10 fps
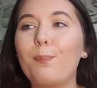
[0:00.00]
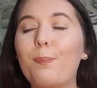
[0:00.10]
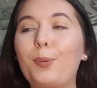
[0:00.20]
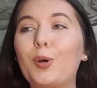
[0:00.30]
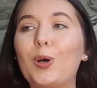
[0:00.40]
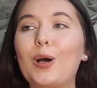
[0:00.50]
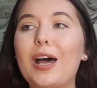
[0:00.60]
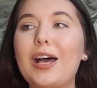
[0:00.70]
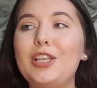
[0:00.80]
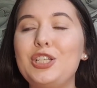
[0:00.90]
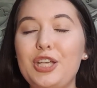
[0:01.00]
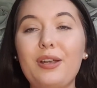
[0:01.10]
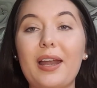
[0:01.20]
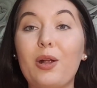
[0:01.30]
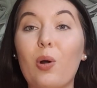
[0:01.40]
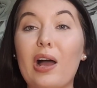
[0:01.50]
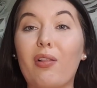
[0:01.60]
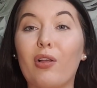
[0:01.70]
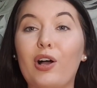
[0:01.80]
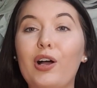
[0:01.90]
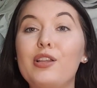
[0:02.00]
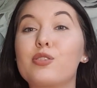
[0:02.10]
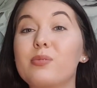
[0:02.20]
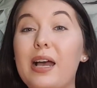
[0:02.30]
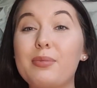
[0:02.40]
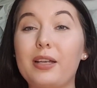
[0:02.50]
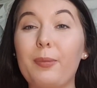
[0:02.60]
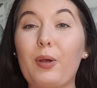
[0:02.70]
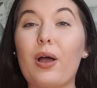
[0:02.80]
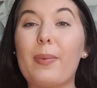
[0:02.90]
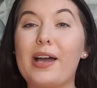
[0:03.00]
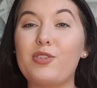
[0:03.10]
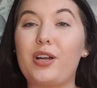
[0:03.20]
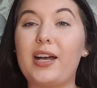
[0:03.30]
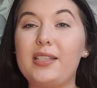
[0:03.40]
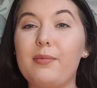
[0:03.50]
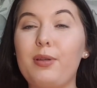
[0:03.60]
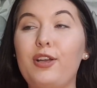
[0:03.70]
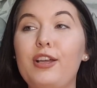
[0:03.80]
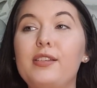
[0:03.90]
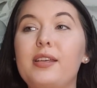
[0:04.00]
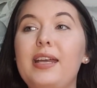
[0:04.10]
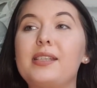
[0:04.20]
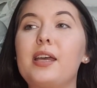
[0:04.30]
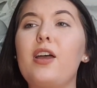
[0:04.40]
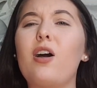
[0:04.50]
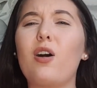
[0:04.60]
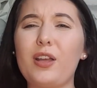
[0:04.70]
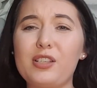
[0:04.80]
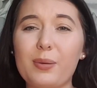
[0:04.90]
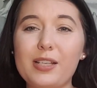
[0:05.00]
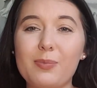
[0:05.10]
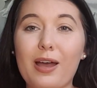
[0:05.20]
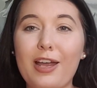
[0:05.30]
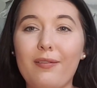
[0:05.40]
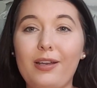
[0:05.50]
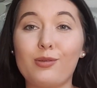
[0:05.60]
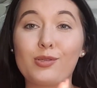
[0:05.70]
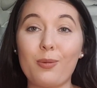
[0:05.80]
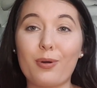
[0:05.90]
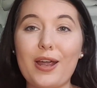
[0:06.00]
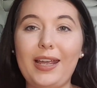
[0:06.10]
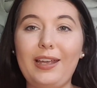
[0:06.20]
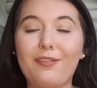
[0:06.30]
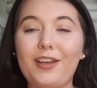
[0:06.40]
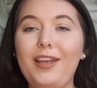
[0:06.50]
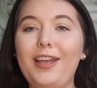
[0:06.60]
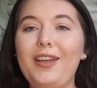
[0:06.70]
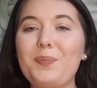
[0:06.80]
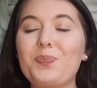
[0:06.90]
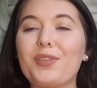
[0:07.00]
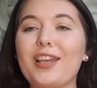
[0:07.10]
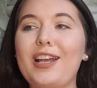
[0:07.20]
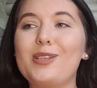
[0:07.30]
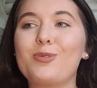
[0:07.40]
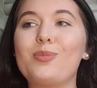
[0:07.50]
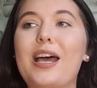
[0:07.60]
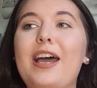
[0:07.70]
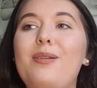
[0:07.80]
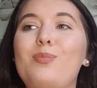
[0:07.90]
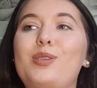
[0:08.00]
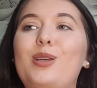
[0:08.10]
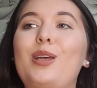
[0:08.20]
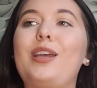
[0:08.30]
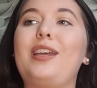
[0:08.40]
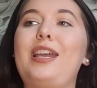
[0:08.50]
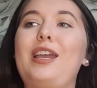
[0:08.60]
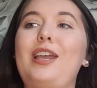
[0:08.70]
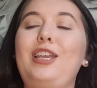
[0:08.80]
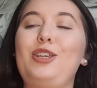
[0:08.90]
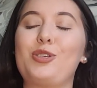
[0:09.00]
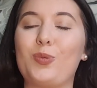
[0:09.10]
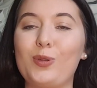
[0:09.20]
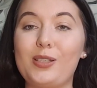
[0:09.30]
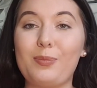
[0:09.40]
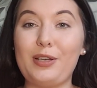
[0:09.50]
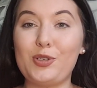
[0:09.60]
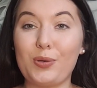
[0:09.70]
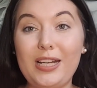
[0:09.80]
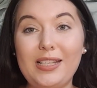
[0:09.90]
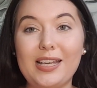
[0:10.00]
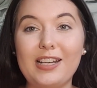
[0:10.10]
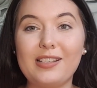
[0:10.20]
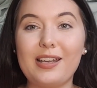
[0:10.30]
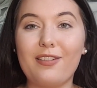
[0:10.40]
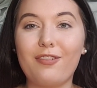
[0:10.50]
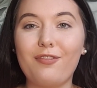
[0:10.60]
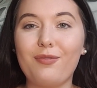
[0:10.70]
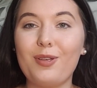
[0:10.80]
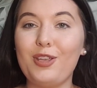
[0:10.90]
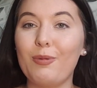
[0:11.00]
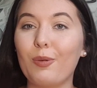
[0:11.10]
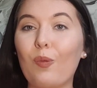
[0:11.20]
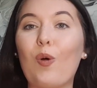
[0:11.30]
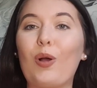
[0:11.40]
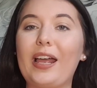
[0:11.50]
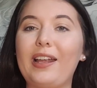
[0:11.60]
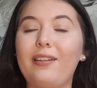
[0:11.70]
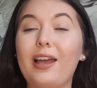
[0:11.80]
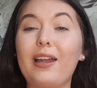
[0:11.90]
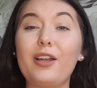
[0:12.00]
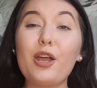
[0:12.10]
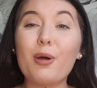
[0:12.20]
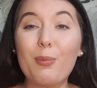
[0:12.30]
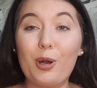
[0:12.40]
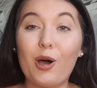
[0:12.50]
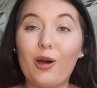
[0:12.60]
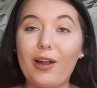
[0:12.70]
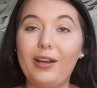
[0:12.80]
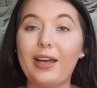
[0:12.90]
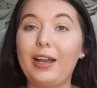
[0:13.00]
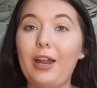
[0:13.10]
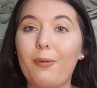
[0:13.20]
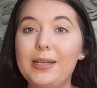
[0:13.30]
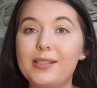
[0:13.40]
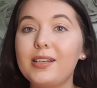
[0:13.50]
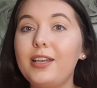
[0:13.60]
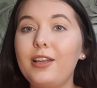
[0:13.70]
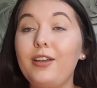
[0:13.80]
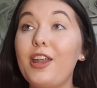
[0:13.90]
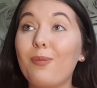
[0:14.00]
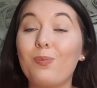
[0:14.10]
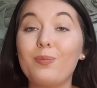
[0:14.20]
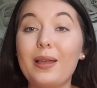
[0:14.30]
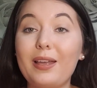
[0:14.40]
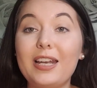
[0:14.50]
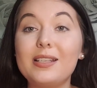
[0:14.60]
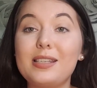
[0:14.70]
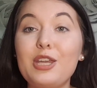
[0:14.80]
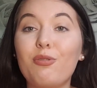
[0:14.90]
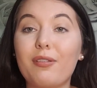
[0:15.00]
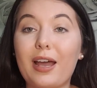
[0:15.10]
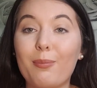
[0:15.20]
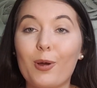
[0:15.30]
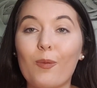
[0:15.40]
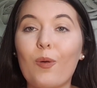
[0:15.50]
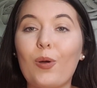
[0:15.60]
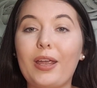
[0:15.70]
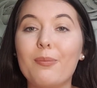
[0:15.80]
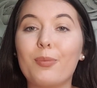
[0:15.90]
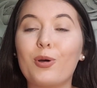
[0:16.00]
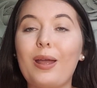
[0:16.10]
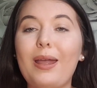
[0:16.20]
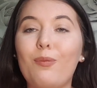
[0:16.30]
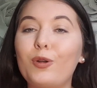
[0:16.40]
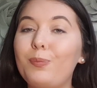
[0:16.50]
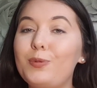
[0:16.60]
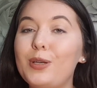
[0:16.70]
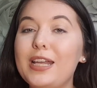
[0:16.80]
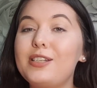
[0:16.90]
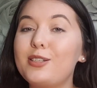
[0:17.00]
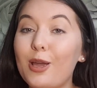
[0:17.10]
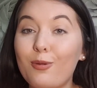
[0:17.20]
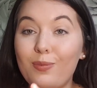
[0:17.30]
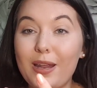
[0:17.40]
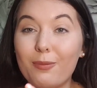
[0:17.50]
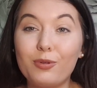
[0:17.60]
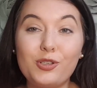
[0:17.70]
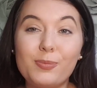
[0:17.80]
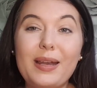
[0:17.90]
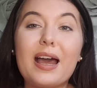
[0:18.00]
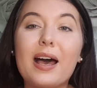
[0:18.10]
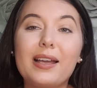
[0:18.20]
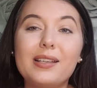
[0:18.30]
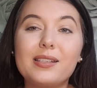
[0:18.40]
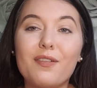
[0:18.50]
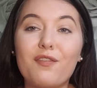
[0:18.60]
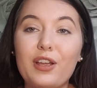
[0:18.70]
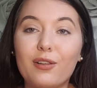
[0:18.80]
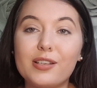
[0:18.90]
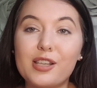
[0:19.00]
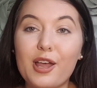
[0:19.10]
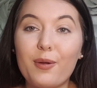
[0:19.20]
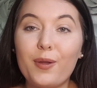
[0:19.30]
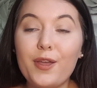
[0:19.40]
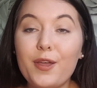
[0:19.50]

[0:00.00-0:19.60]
But you do get it quite a lot, and sometimes it can be quite patronising because it's, oh, you're so inspiring, you're brave. And sometimes you just want to be treated as if you were walking. And I know I'm not, and I know it's no hidden secret that I'm not walking, but it would just be nice to feel as though,